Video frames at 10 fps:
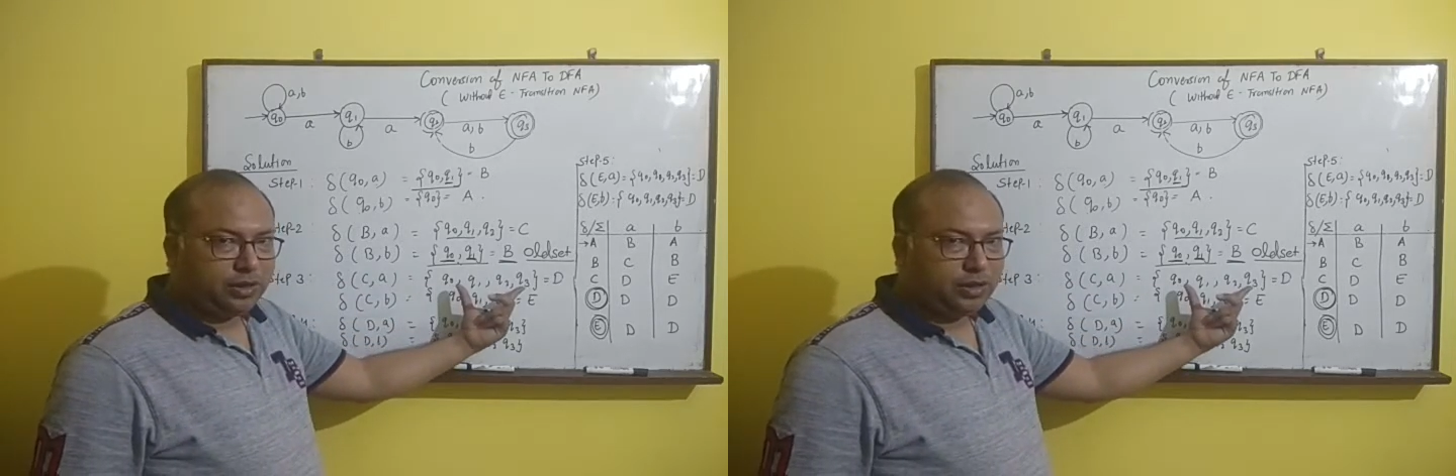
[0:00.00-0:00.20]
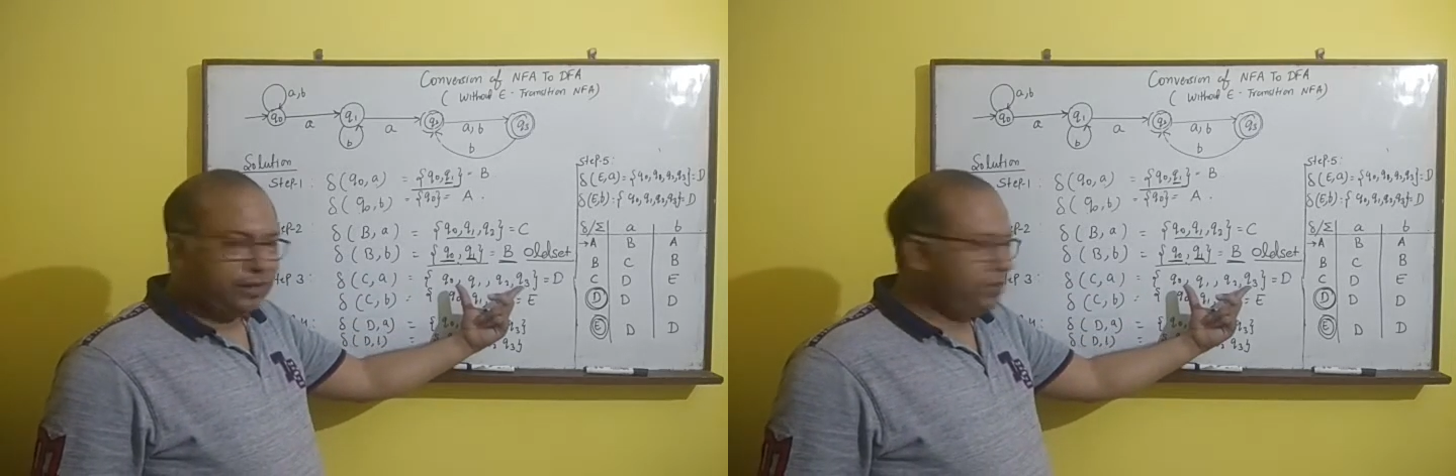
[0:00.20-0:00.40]

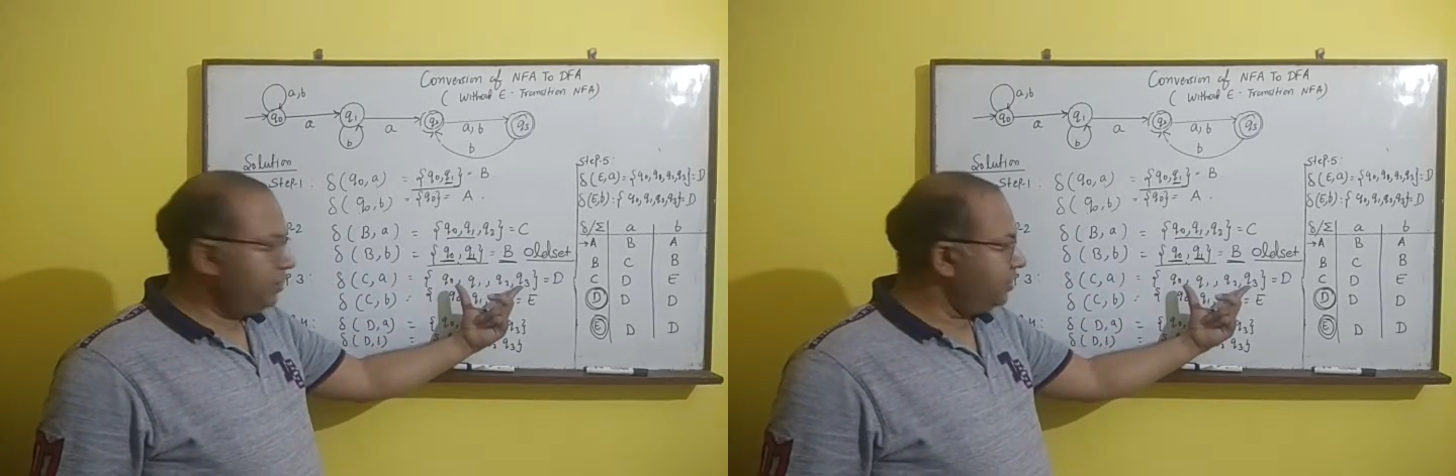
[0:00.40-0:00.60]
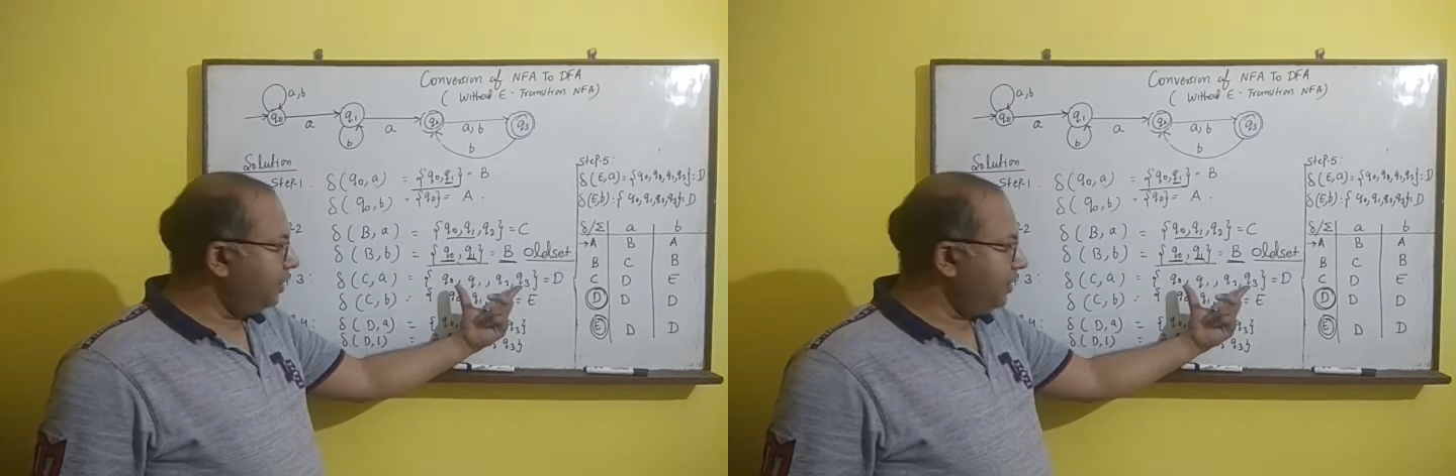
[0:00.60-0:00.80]

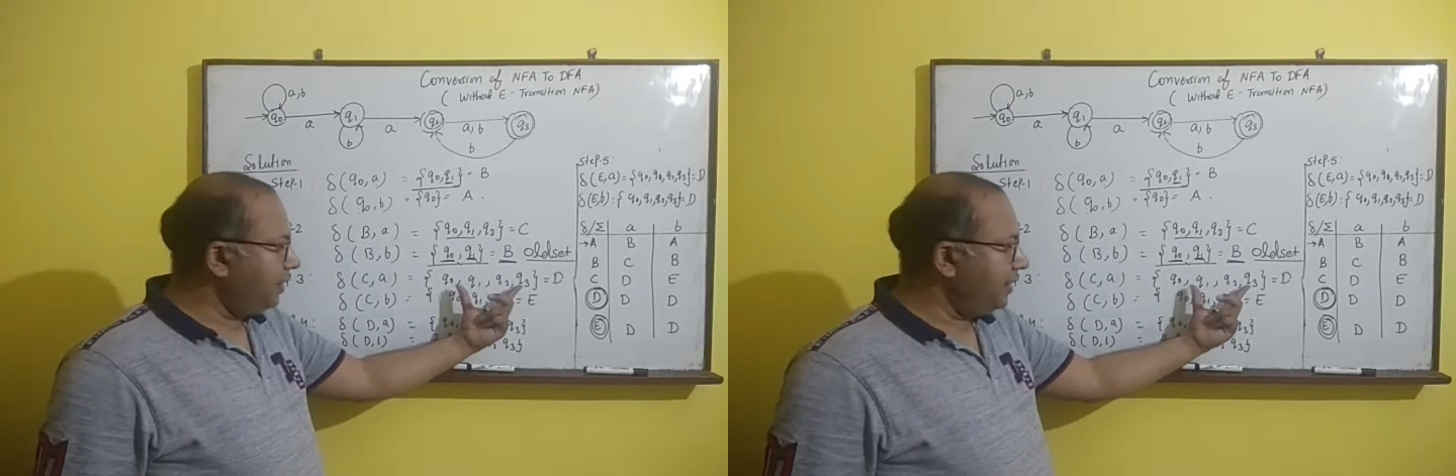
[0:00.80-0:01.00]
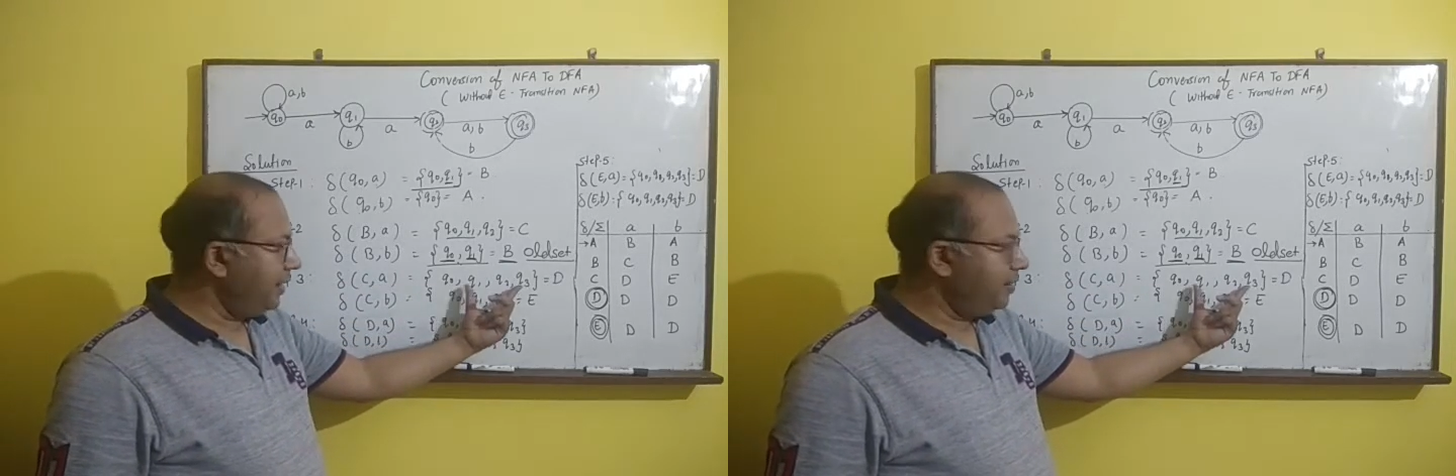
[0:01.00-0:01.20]
transition
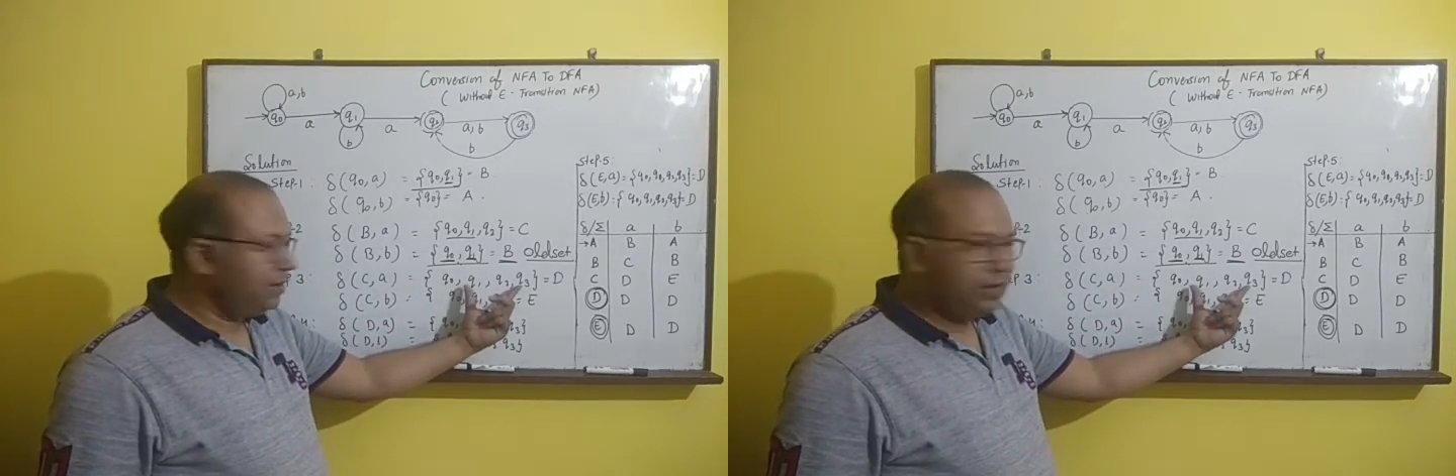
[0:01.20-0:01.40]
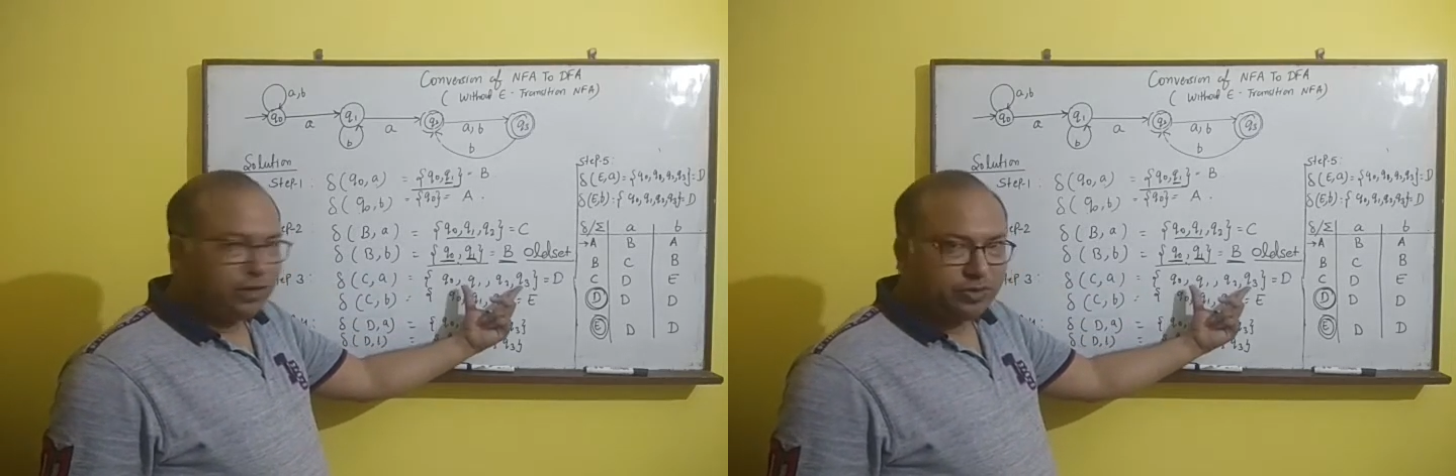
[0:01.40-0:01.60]
and get
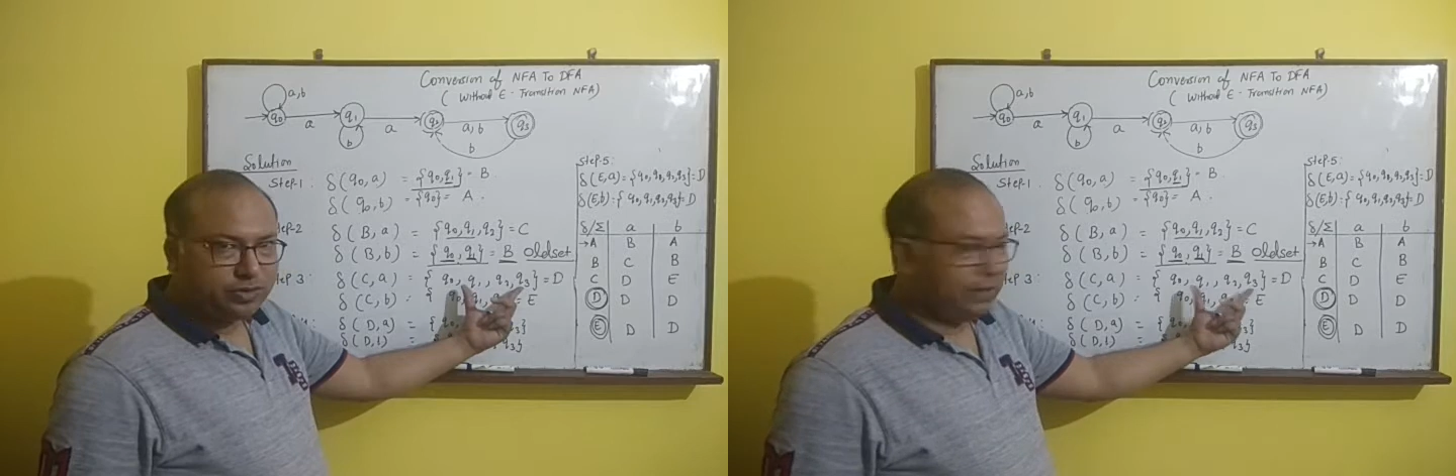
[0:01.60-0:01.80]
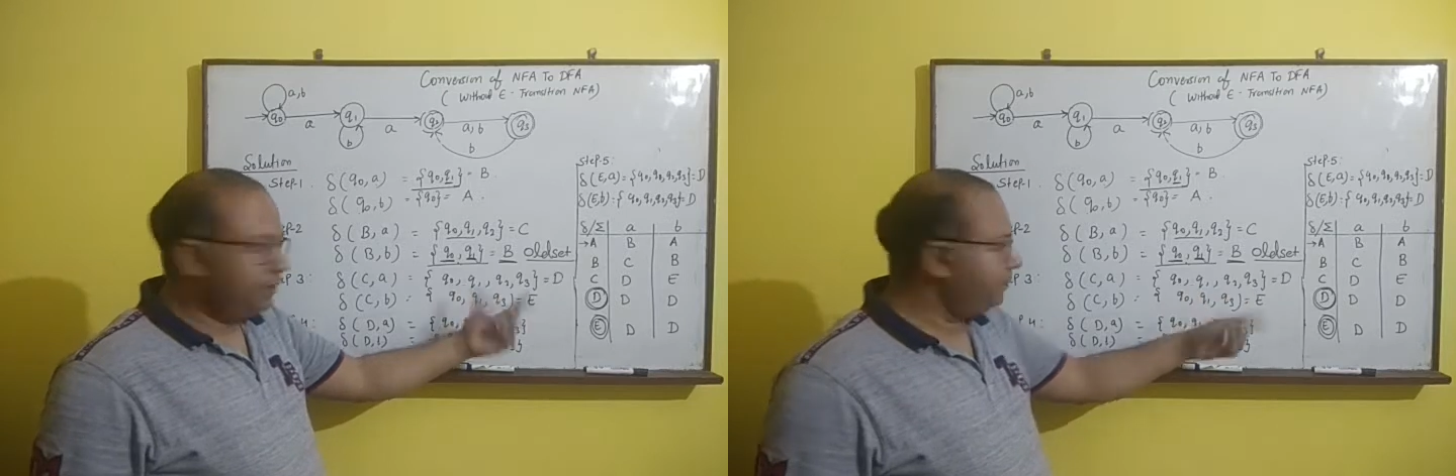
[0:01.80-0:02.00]
the new set.